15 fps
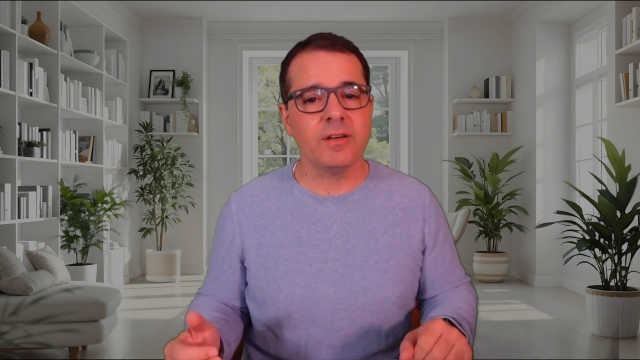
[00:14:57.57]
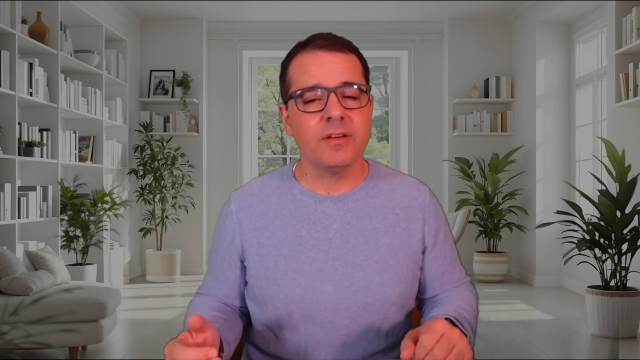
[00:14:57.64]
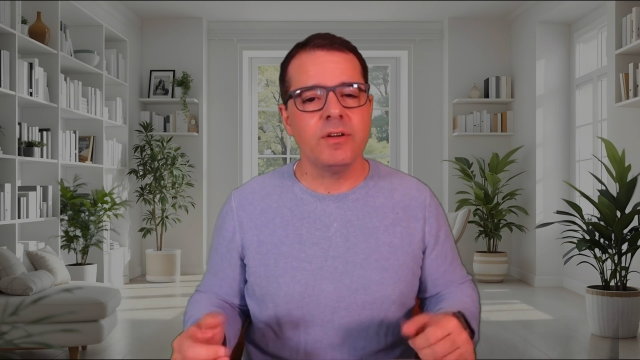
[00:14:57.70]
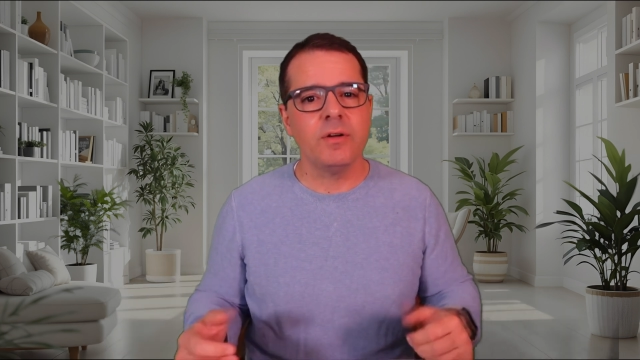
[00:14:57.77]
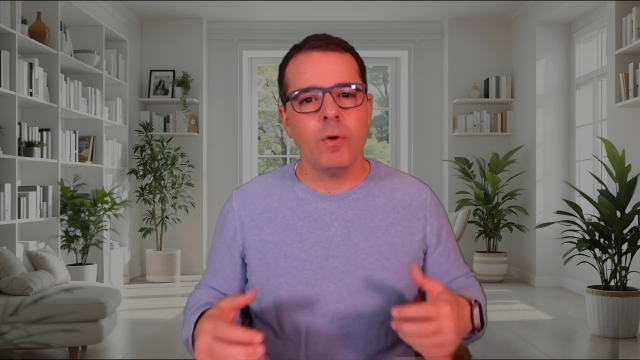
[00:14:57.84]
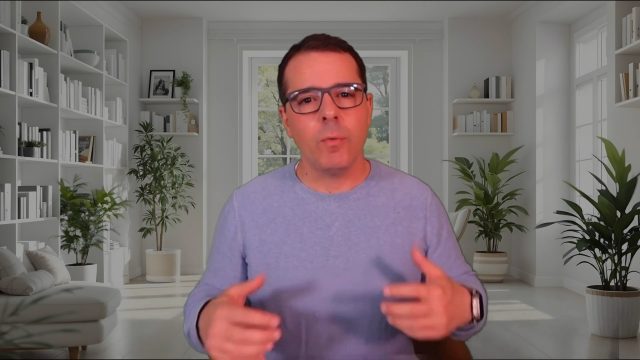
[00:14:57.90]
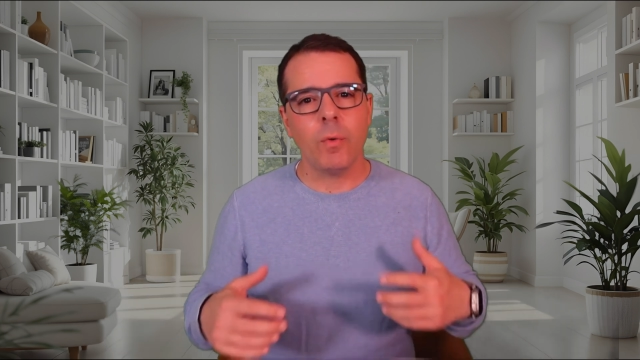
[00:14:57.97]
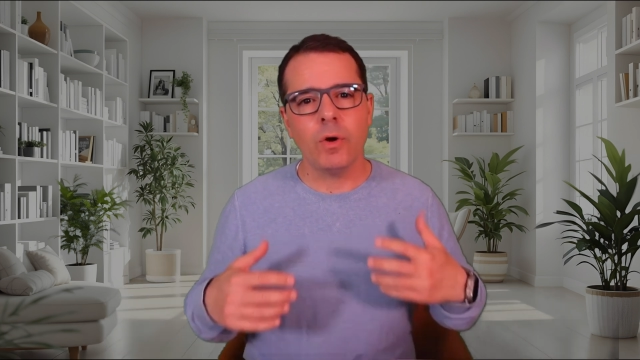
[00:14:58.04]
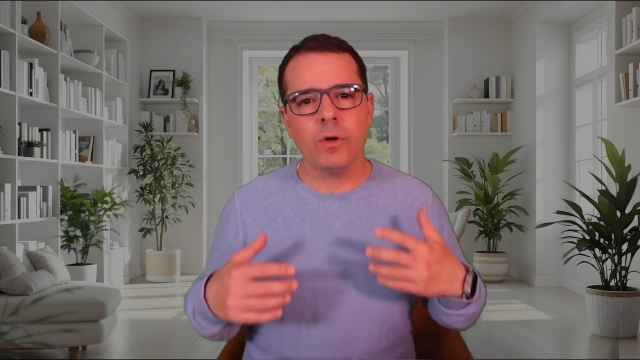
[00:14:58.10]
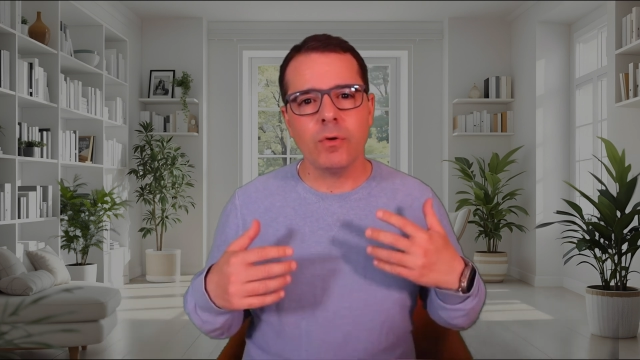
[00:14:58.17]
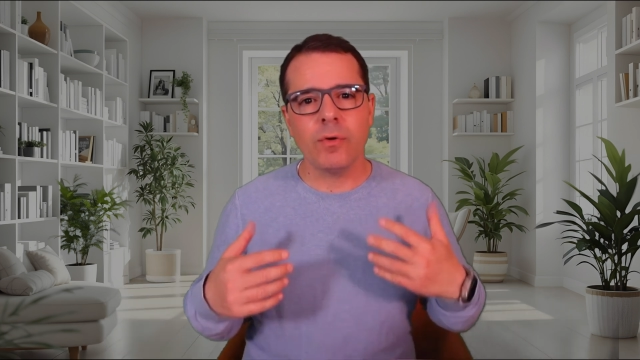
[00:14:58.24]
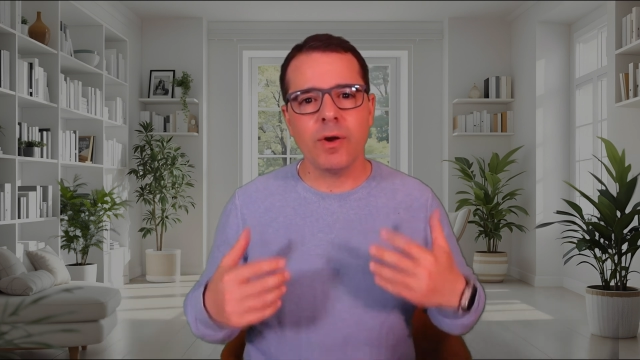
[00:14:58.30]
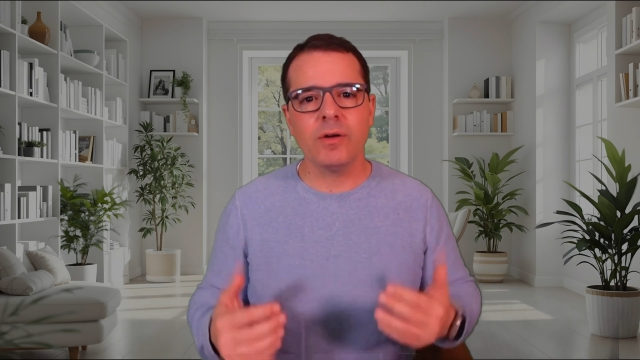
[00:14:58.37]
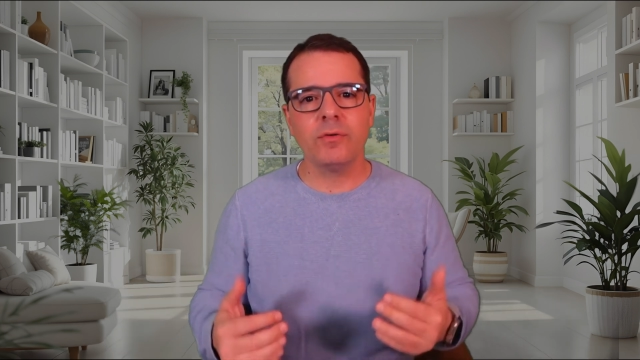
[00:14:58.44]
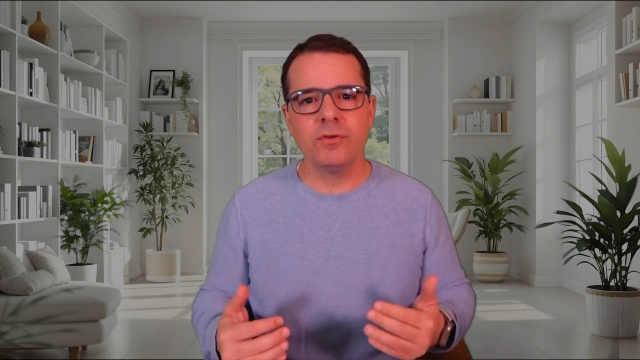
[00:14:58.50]
There are
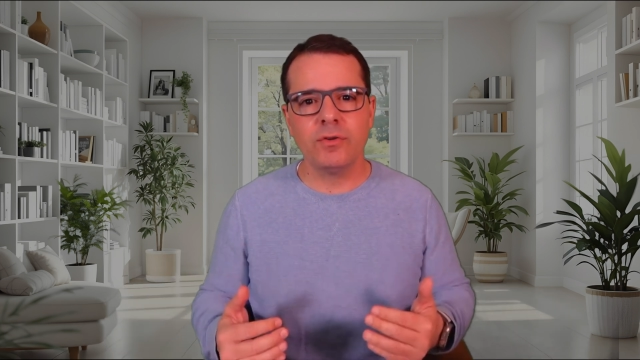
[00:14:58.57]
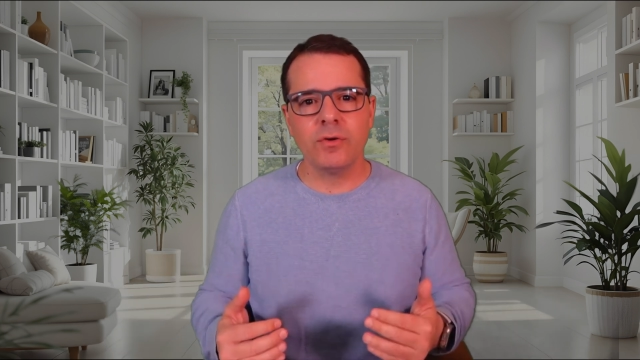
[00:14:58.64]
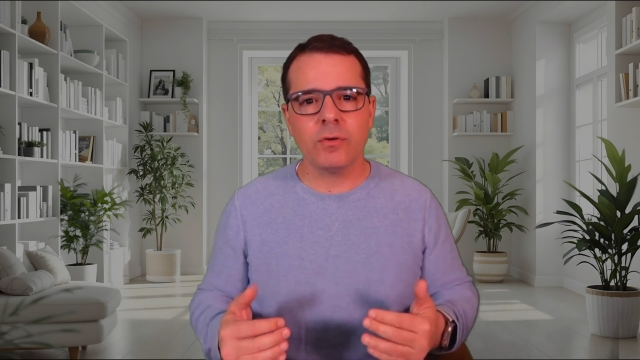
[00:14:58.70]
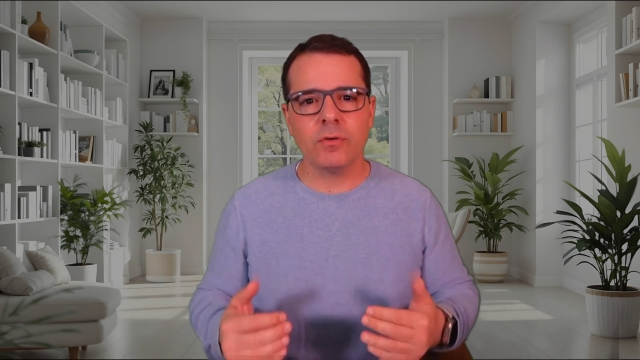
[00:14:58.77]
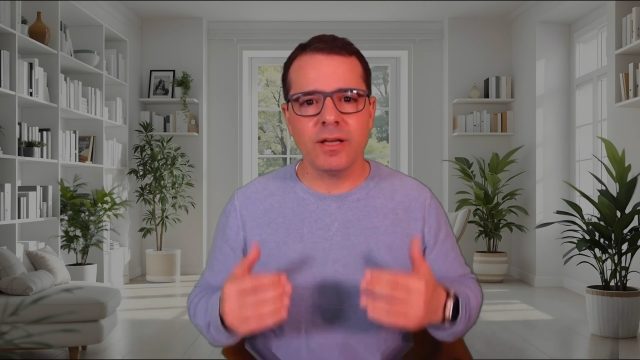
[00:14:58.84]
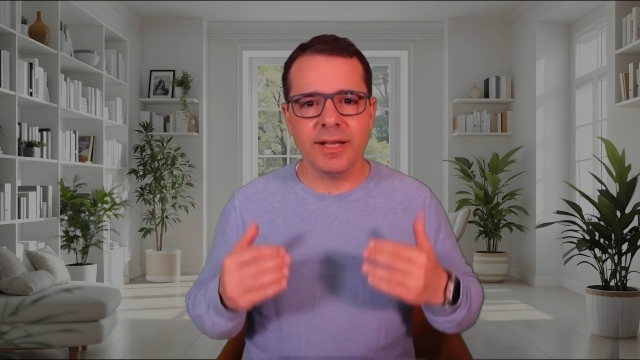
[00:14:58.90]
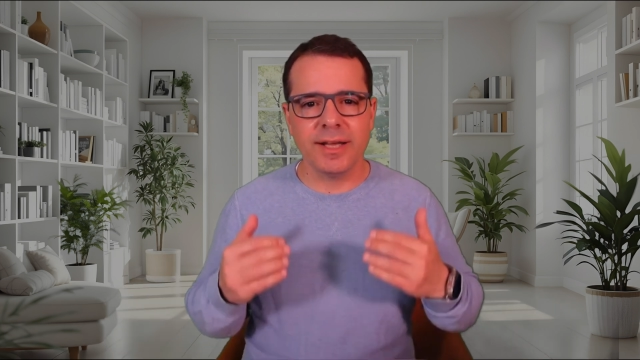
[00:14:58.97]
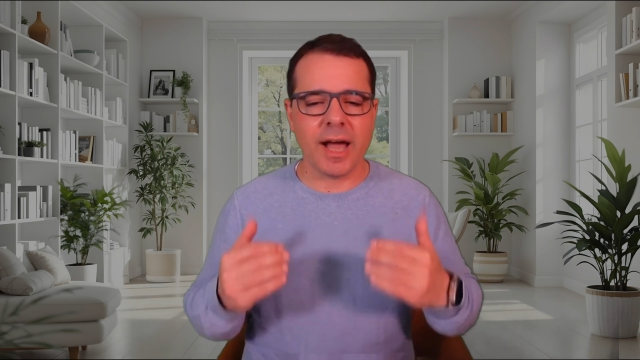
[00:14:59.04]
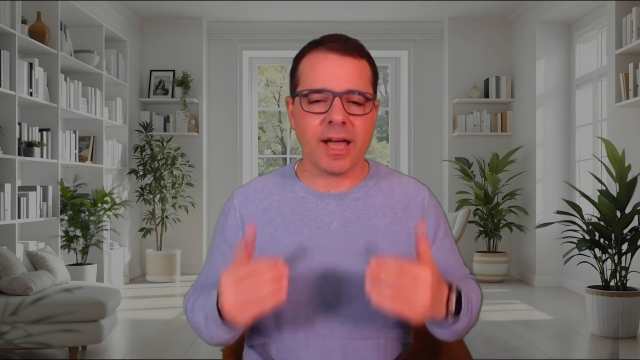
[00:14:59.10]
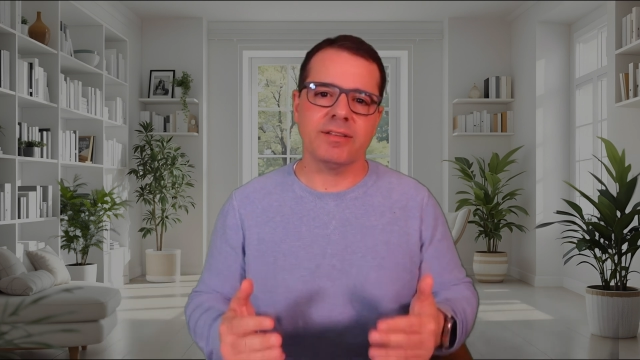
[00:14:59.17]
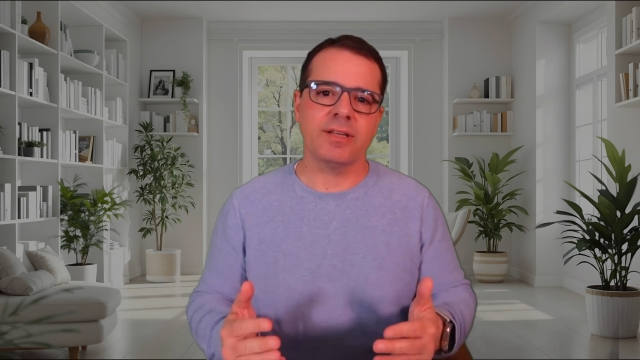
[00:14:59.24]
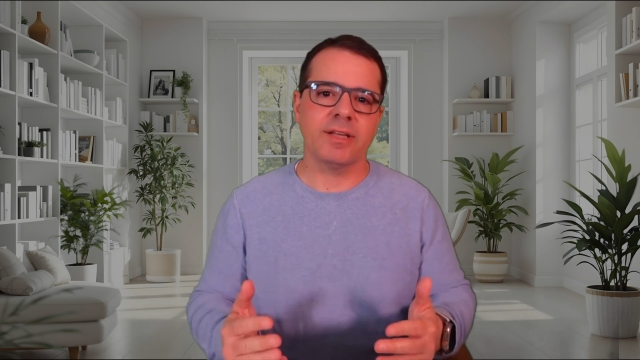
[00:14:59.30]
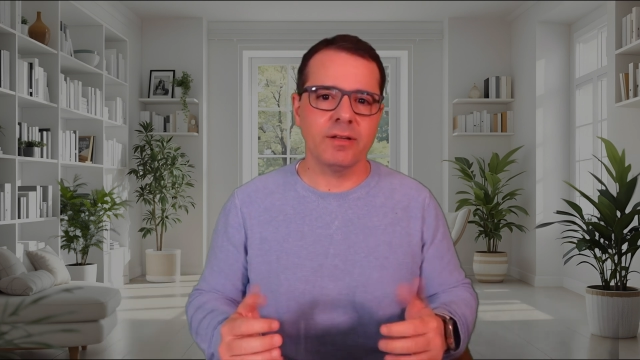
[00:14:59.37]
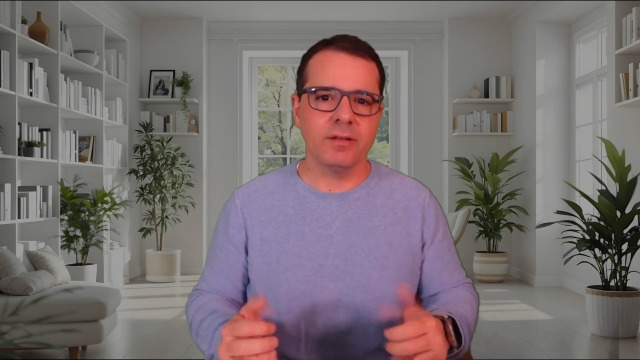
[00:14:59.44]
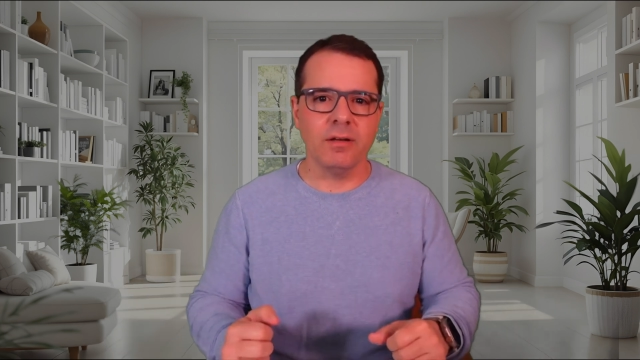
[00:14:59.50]
workarounds, though, like
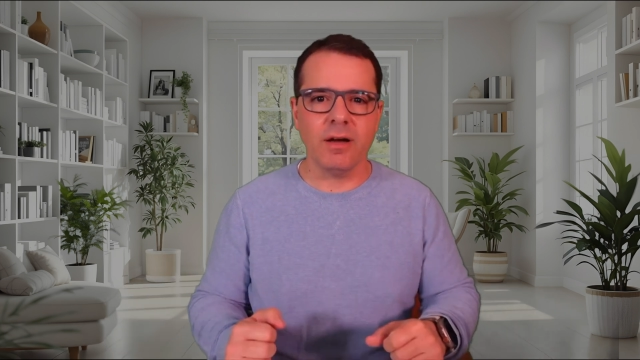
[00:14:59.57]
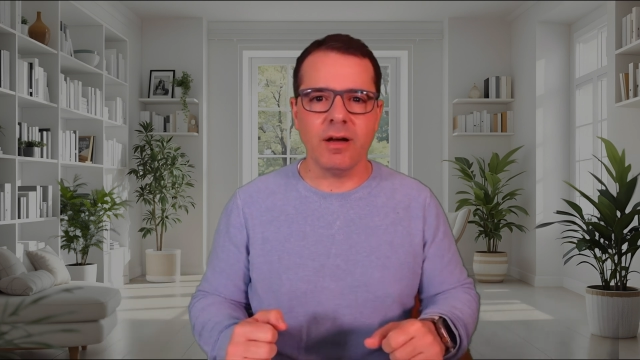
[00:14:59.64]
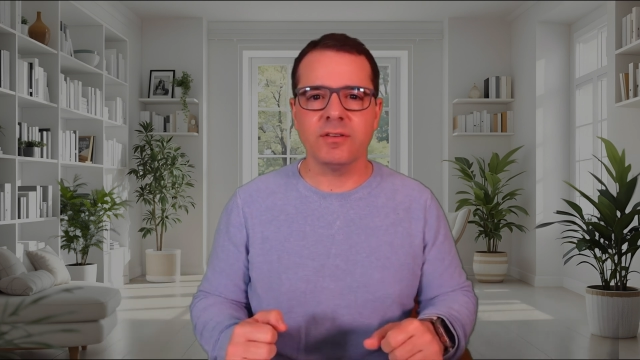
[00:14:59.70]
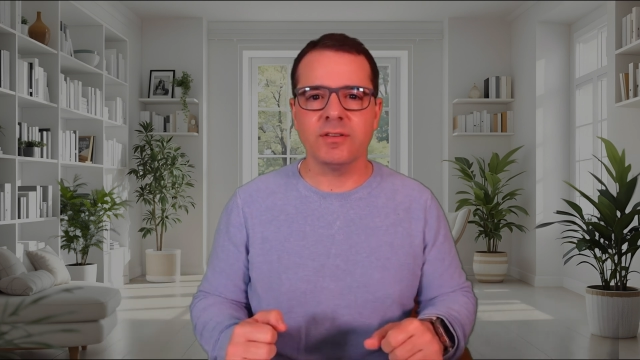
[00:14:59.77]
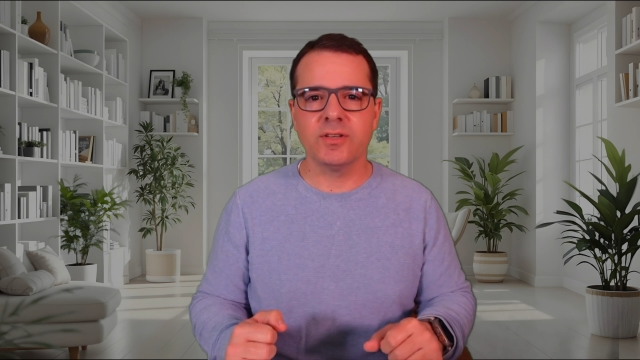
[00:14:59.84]
asking Claude